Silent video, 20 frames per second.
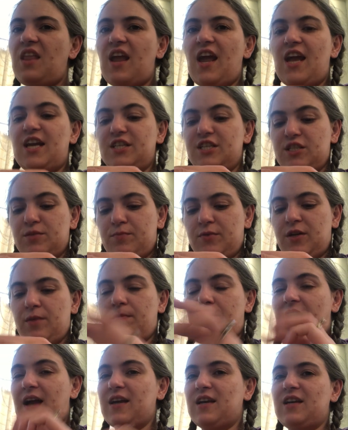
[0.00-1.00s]
And just put it
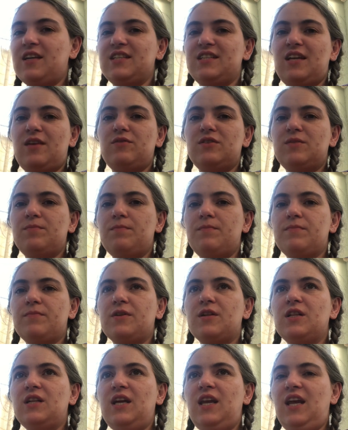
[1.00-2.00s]
back because I was
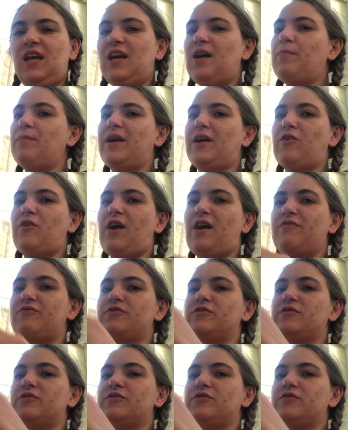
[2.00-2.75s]
cleaning up my craft